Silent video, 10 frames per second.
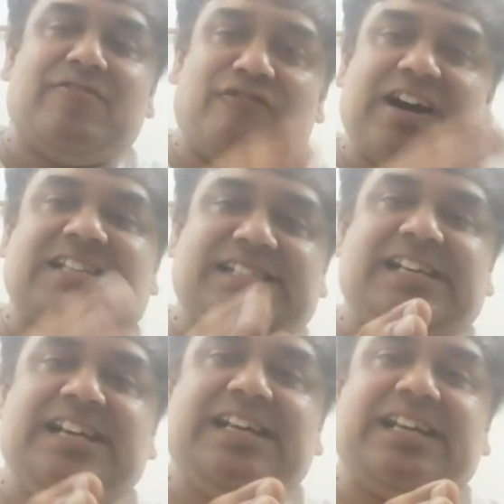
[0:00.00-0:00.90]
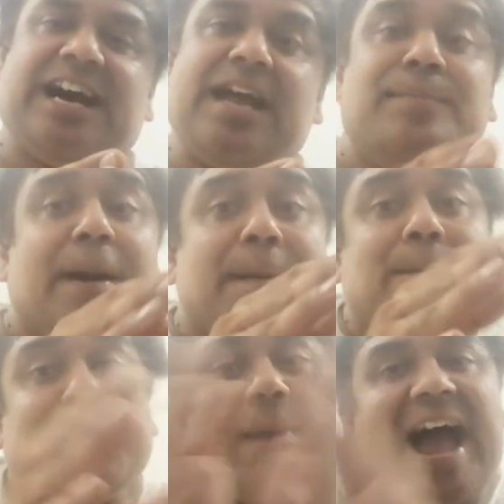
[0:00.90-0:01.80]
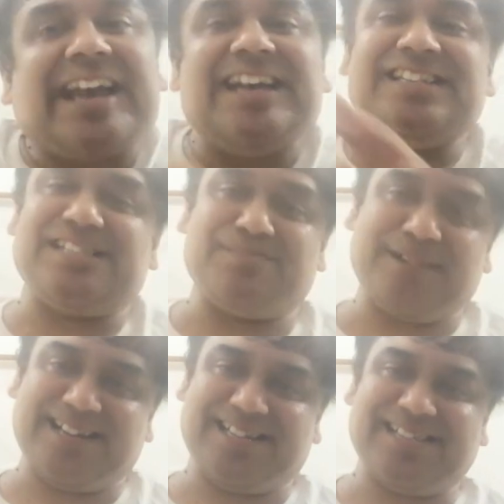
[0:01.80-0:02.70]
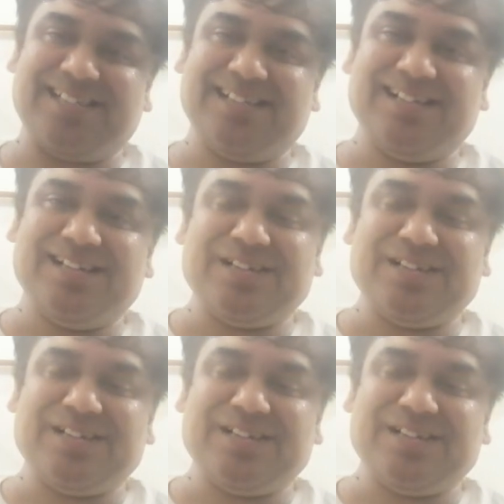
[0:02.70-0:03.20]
First in time, back in space.